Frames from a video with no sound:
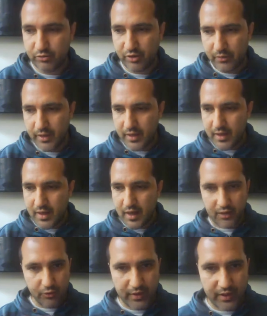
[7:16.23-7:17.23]
So
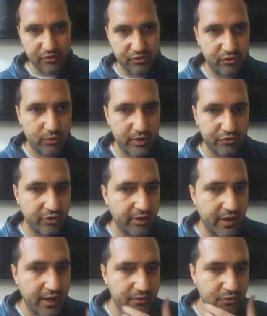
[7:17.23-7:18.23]
I thought I'd ask this
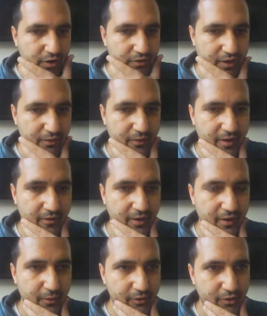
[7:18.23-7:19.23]
question, and sorry if I
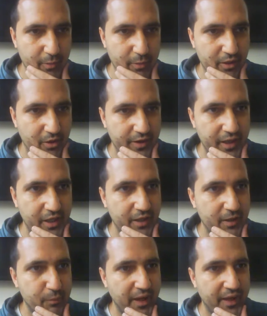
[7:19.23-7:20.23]
went on a bit longer than I
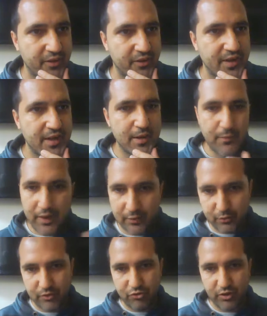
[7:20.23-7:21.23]
planned. But I
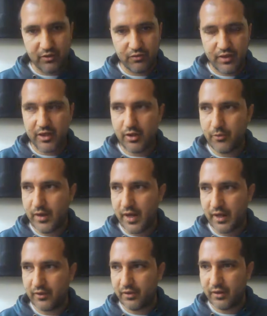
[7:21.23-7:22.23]
hope you enjoyed this video,
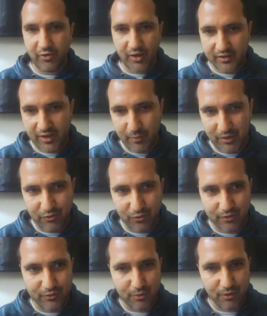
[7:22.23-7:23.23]
and I tried to keep it as
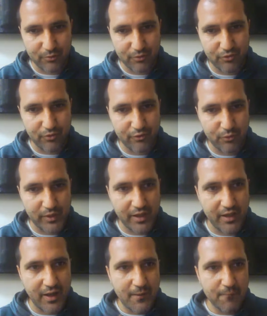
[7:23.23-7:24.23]
short as possible, short and sweet.
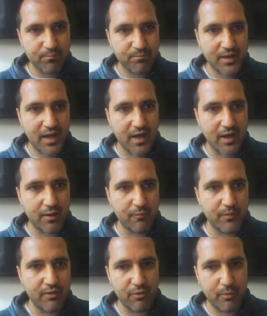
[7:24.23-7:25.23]

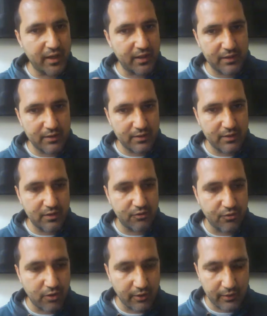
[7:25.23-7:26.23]
If you made it this
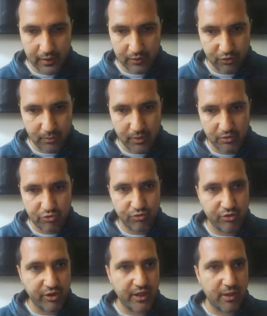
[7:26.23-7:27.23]
far, thanks so much
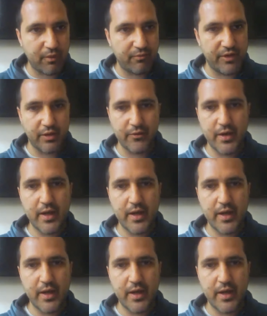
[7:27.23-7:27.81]
for checking out my video.